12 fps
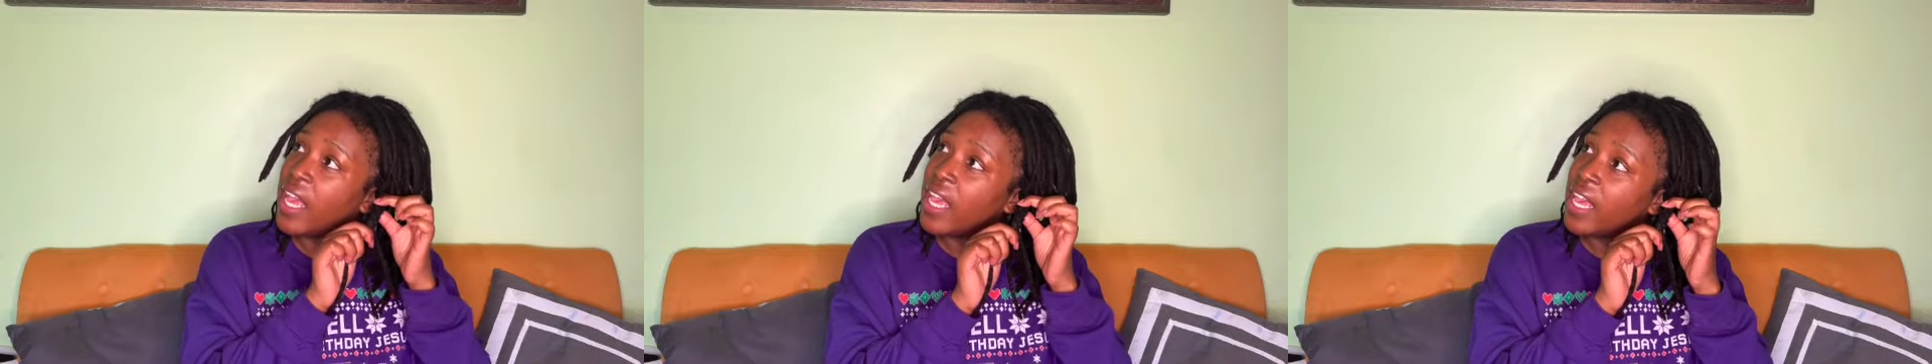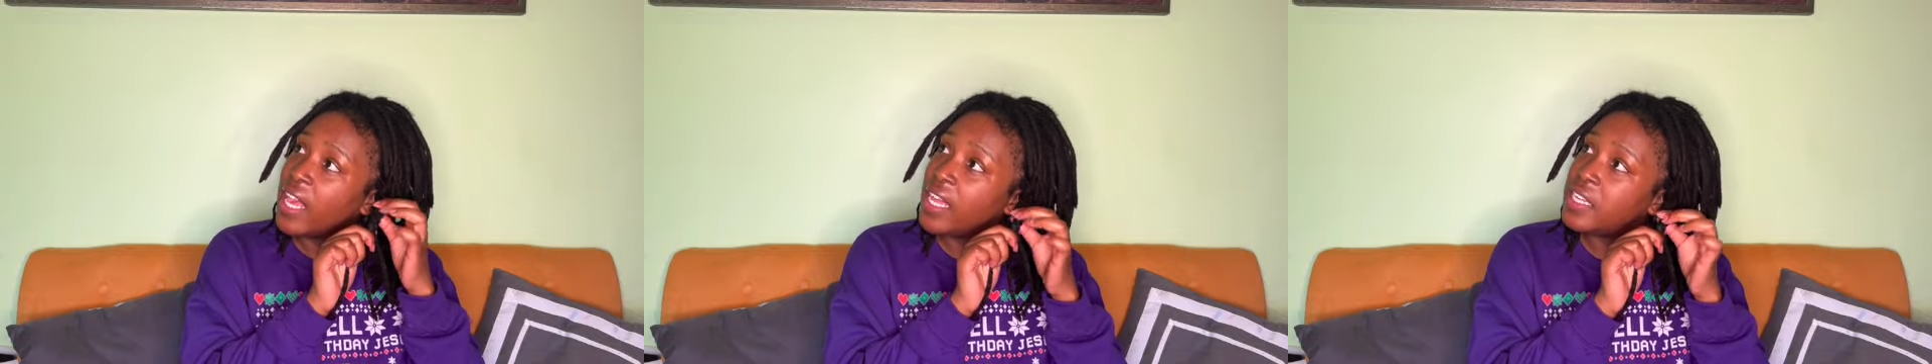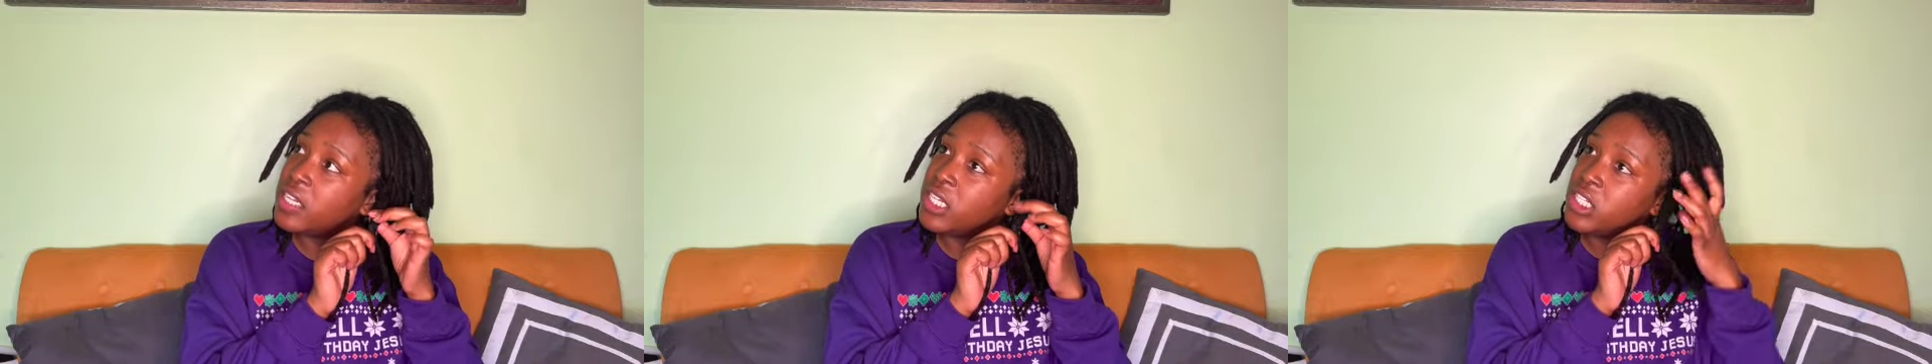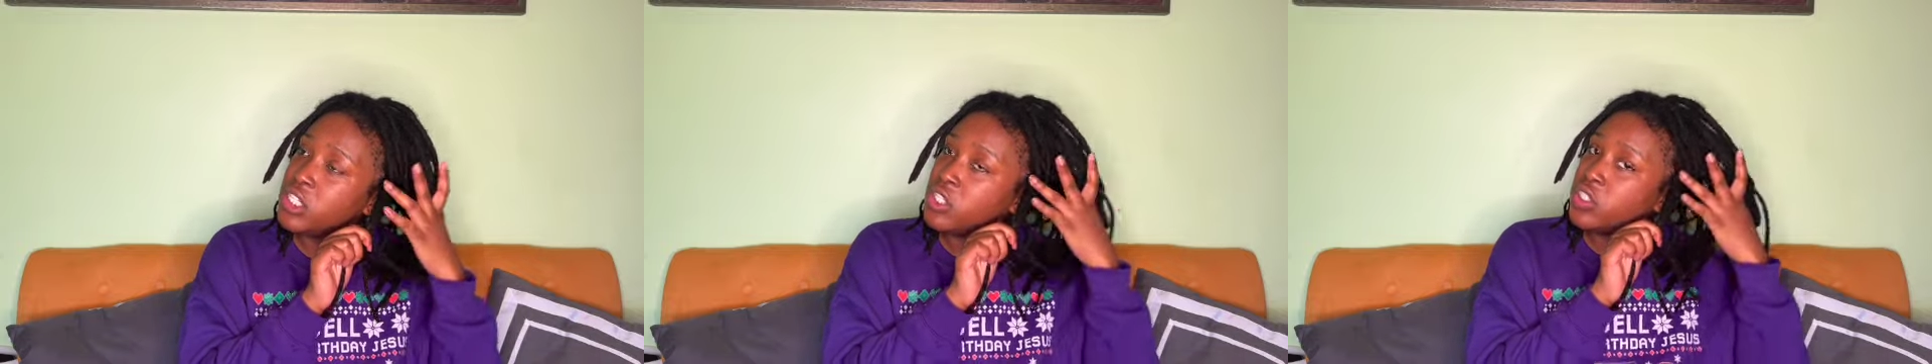and
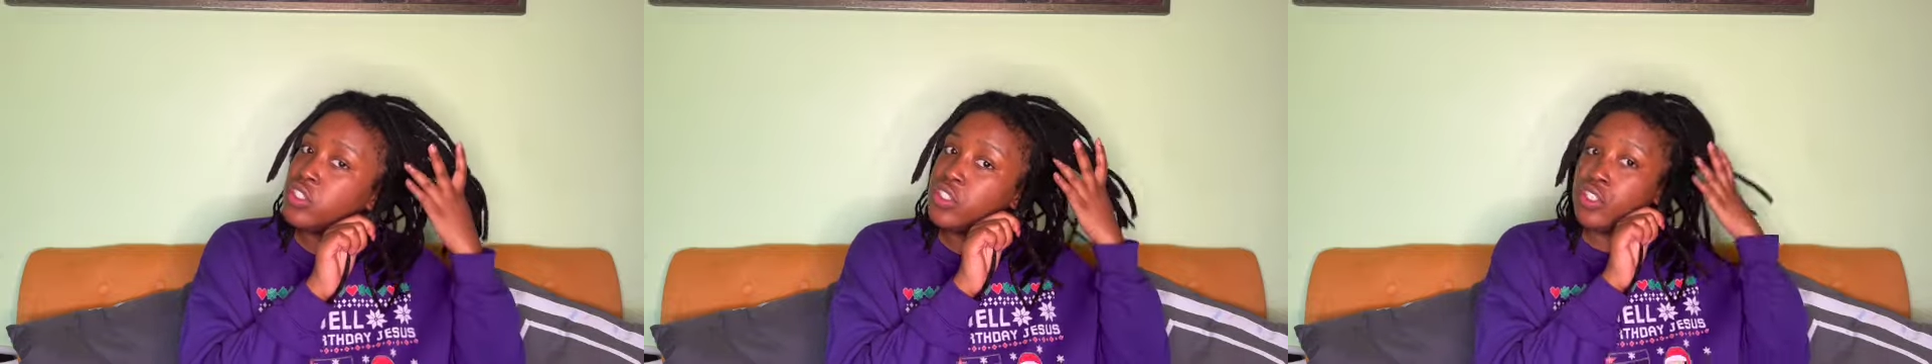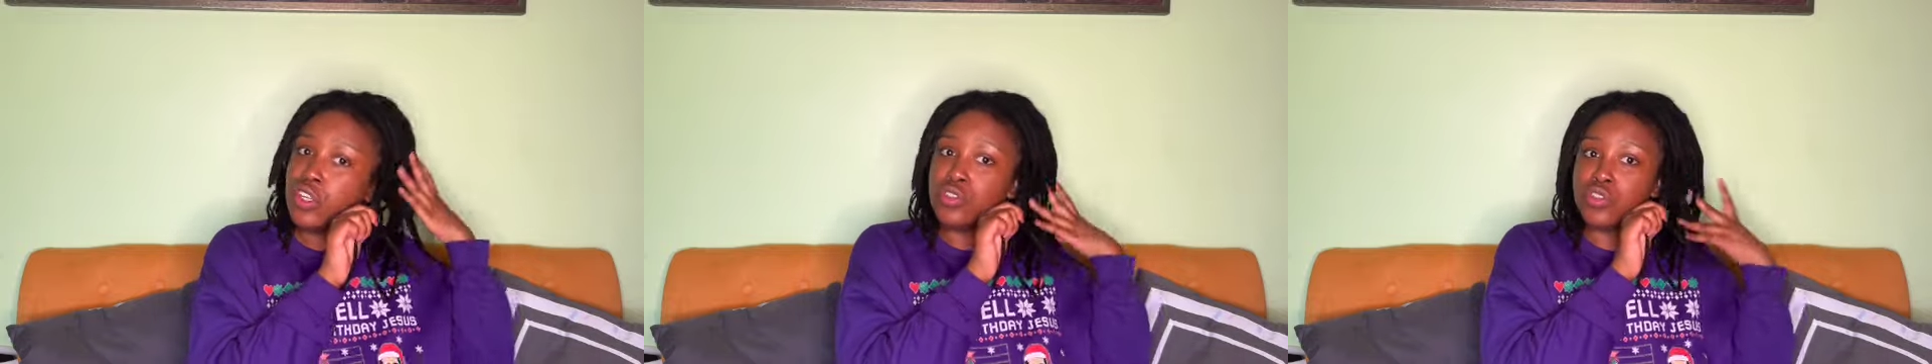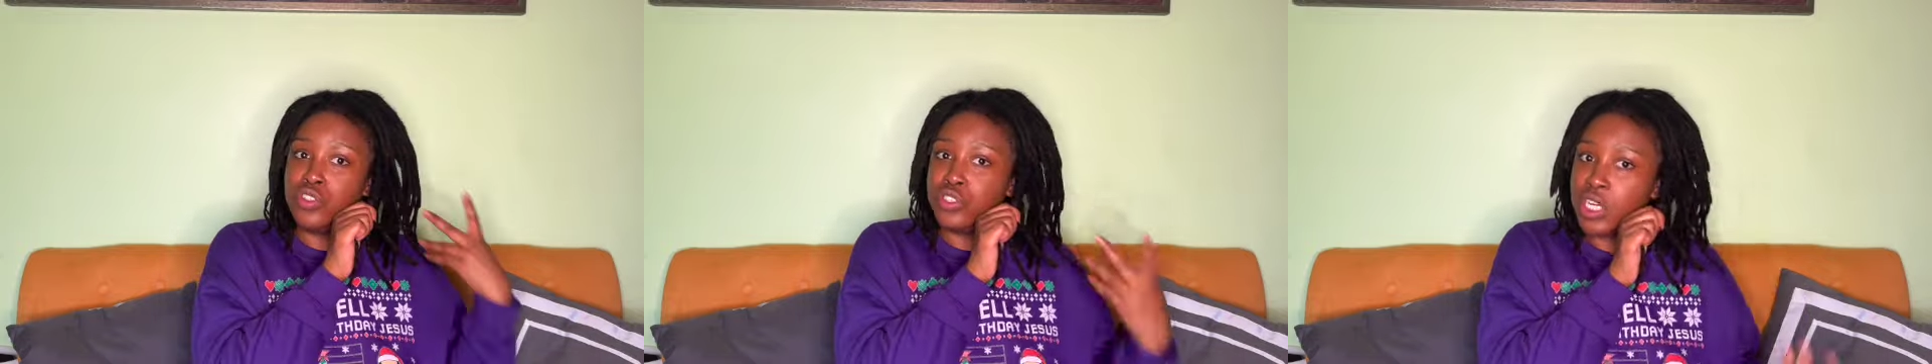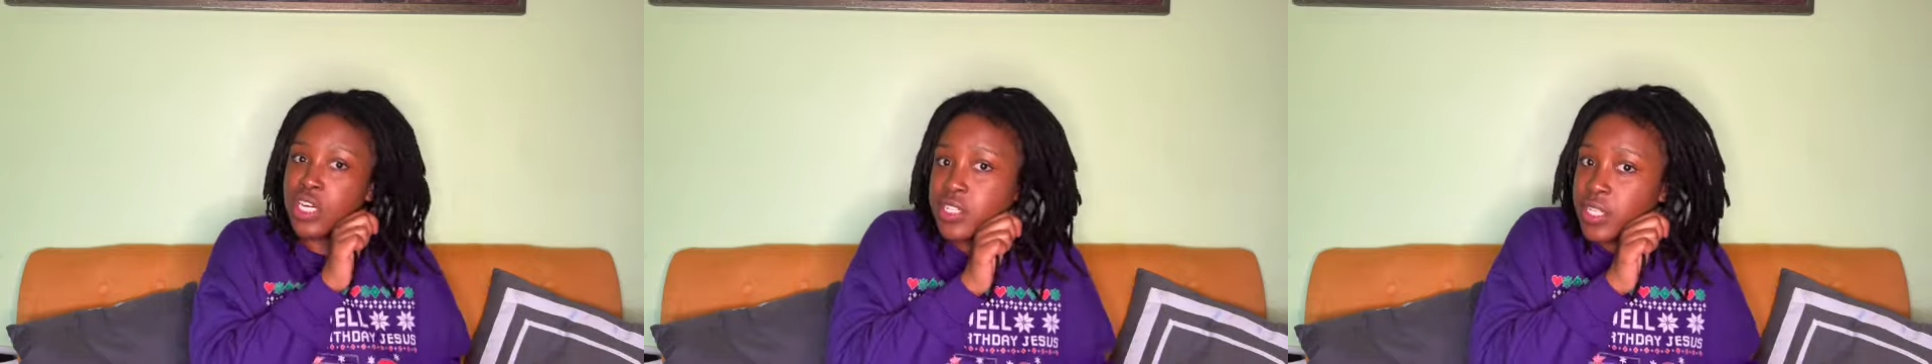
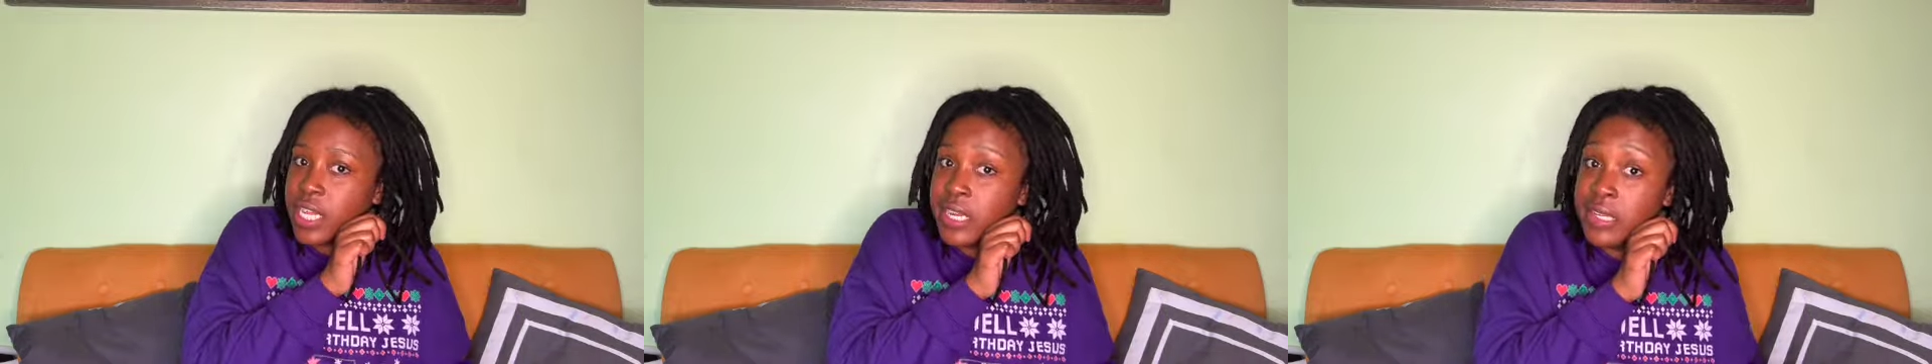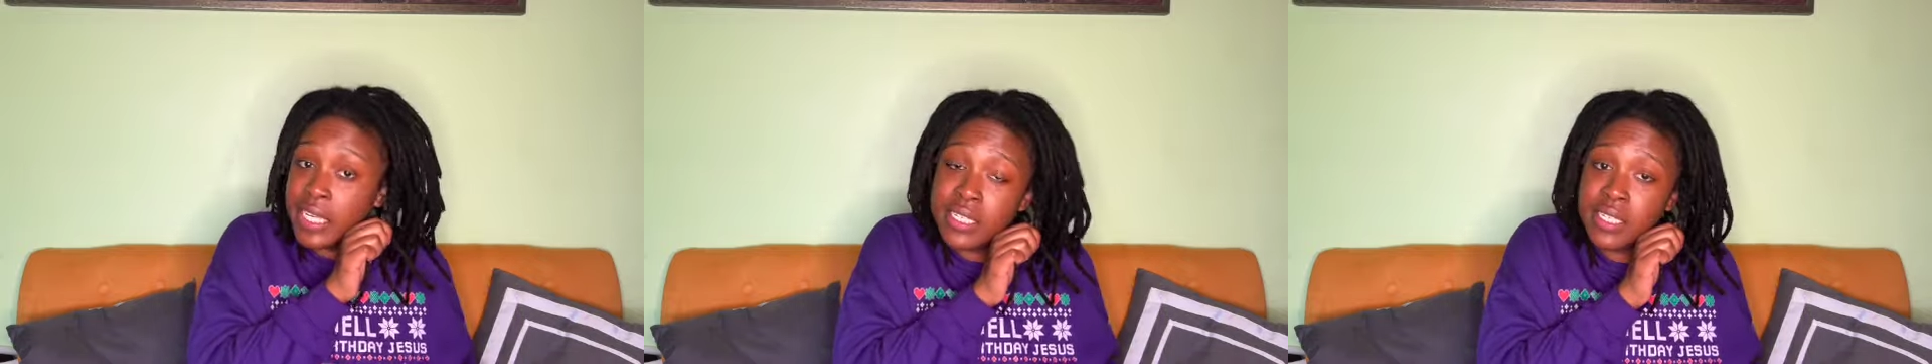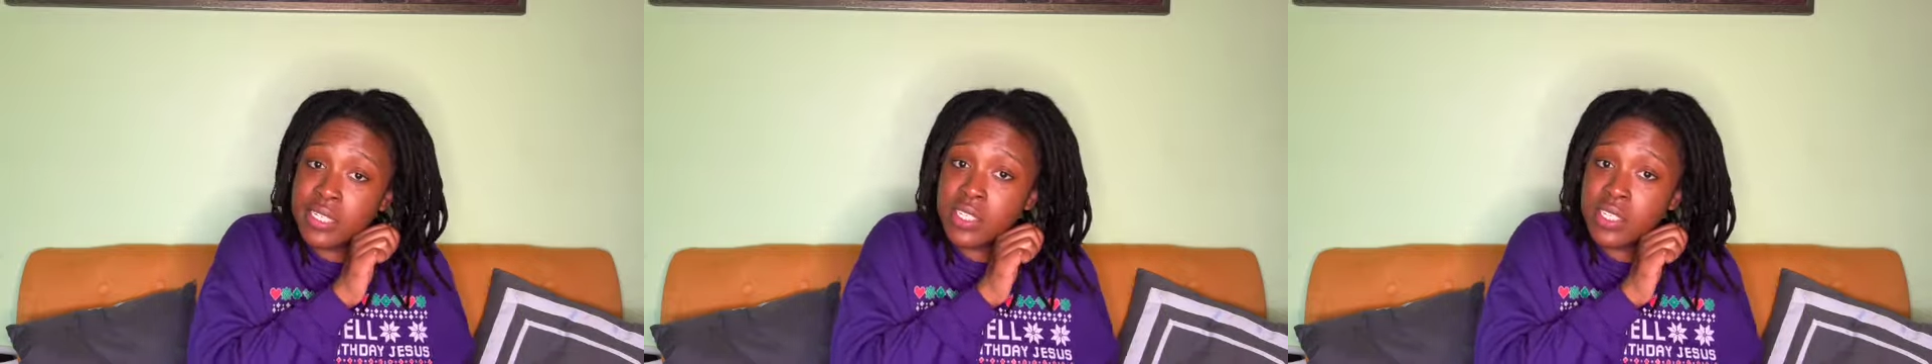dirt and lint is